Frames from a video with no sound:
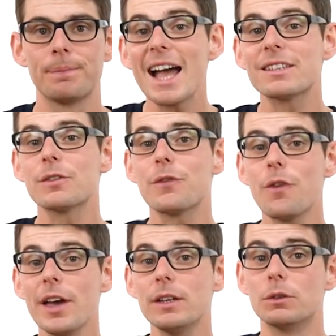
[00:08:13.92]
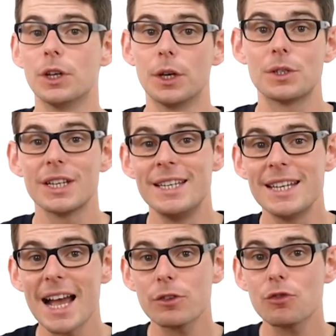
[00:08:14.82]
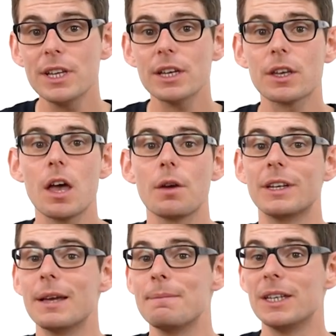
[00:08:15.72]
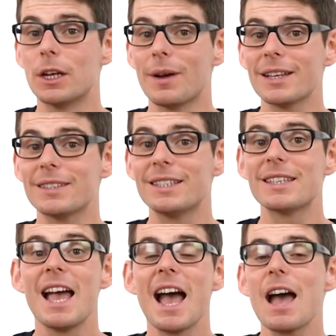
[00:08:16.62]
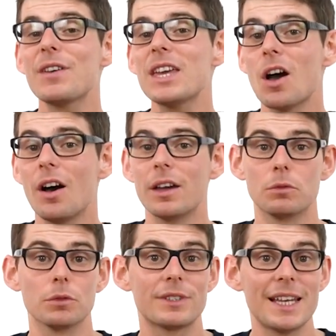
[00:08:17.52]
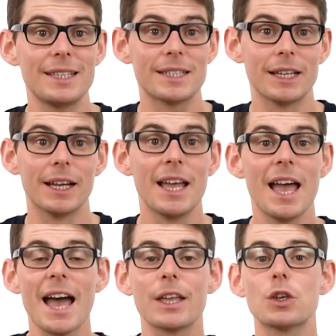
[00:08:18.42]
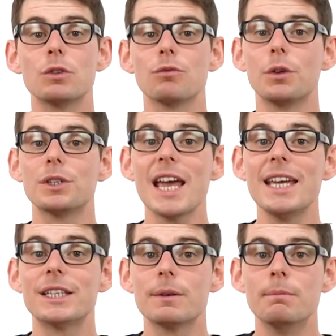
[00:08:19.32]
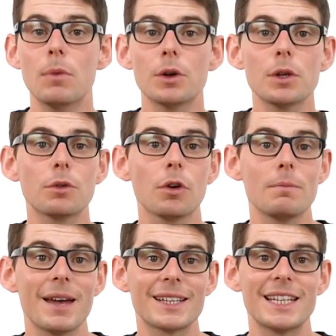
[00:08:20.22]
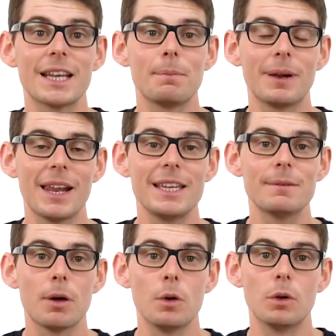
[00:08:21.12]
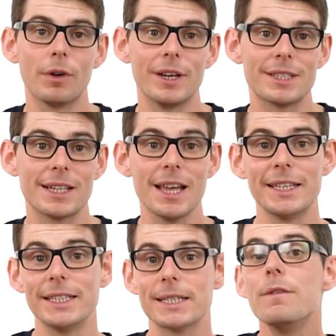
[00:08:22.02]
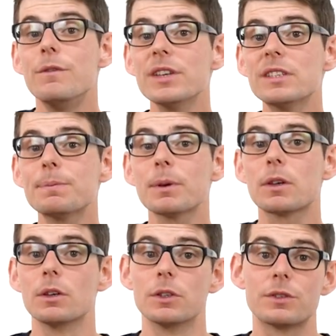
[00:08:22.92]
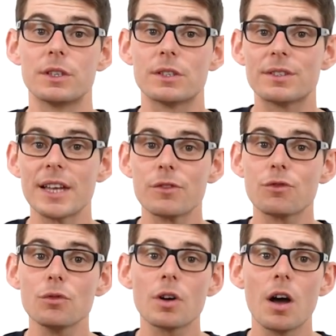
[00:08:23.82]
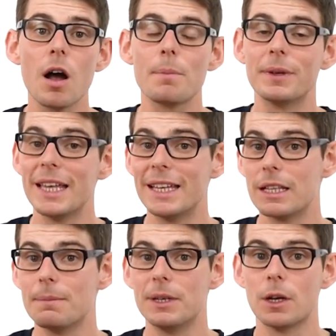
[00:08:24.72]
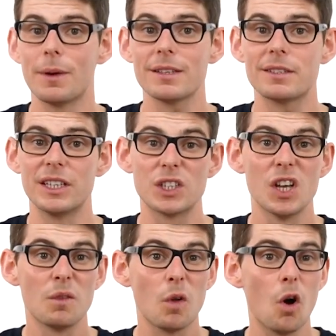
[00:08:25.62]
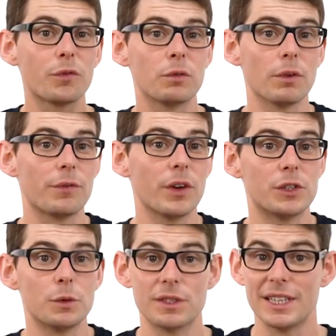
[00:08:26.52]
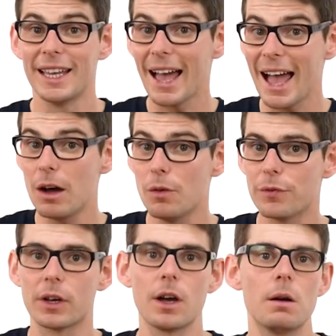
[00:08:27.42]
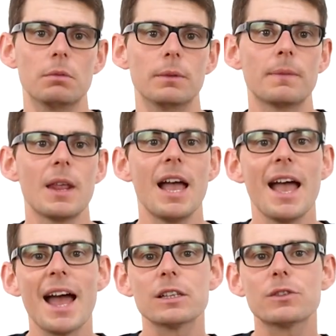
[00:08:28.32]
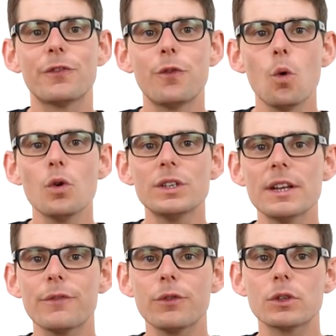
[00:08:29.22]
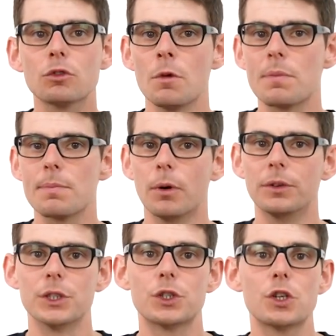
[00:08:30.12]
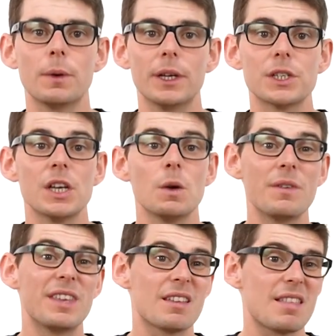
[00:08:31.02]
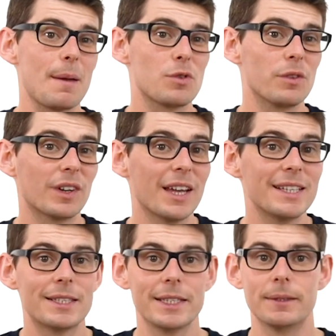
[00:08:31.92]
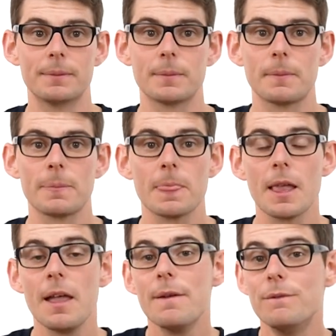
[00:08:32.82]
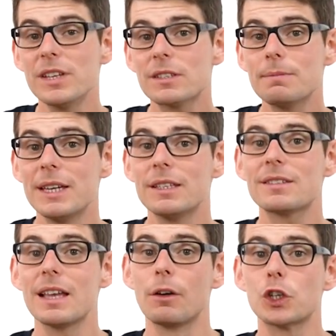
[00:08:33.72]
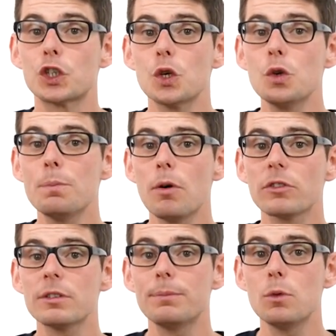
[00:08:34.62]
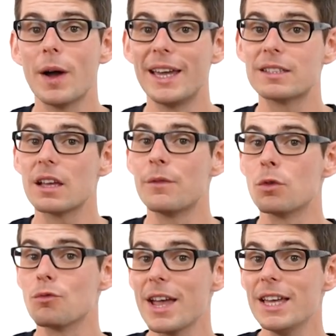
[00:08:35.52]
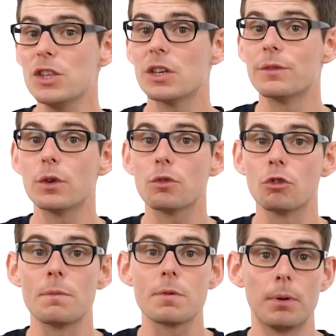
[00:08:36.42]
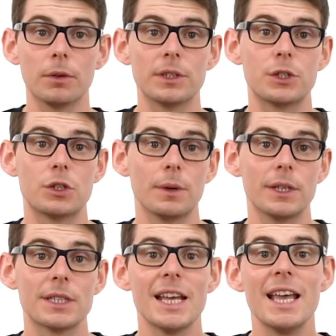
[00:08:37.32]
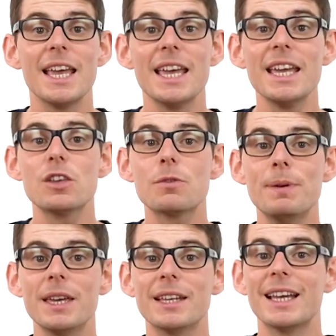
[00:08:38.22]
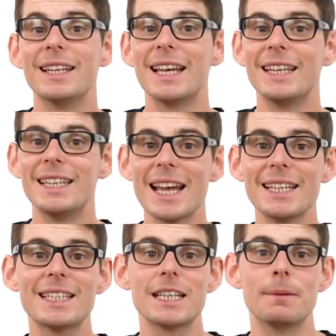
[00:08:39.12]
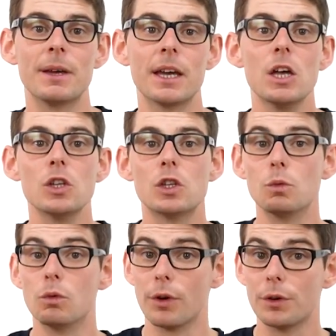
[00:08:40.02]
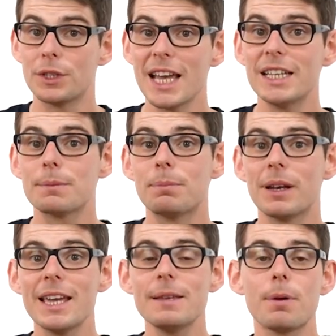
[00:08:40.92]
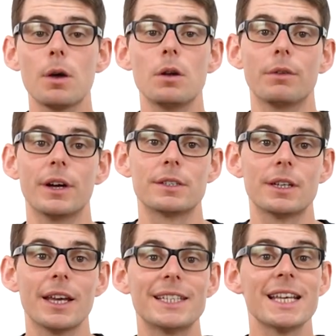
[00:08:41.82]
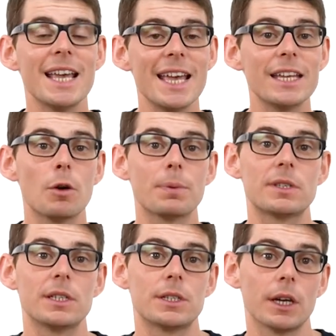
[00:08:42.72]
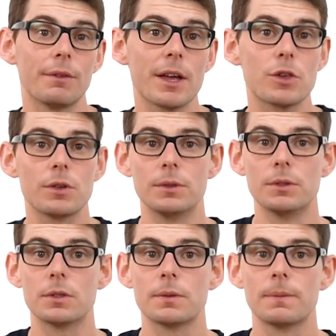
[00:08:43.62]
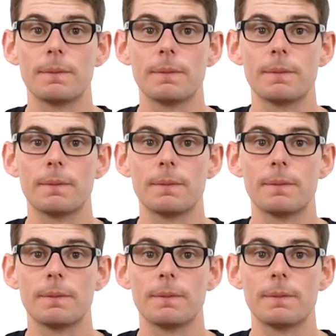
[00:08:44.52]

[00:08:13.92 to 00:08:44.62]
As a final note, naturally occurring amino acids have a chiral center and can rotate monochromatic plane polarized light. This is because the central carbon in an amino acid, often referred to as the alpha carbon, has four different groups bonded to it, with the exception of glycine. This means there are two possible ways of arranging the groups bonded to it, each being an enantiomer that will rotate plane polarized light in opposite directions.